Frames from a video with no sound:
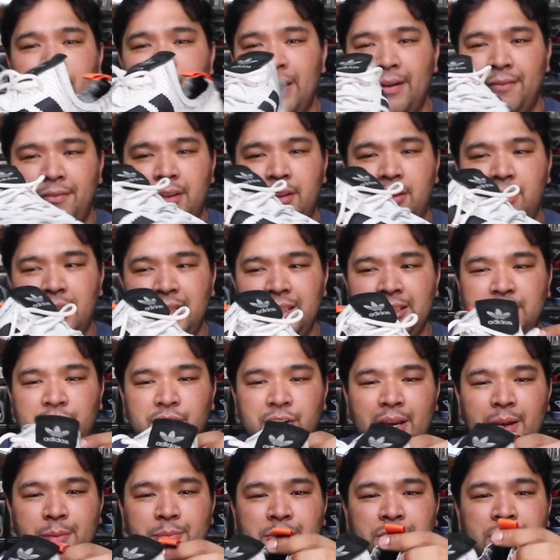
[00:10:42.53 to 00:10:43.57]
You have the three
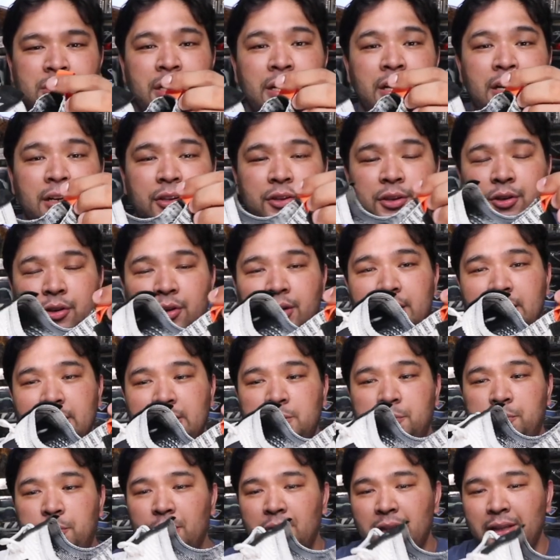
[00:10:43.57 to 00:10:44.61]
stripes, the
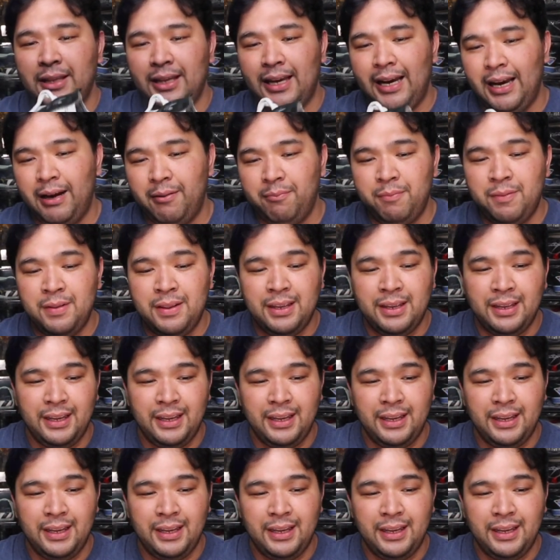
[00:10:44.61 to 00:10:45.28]
orange pull tab,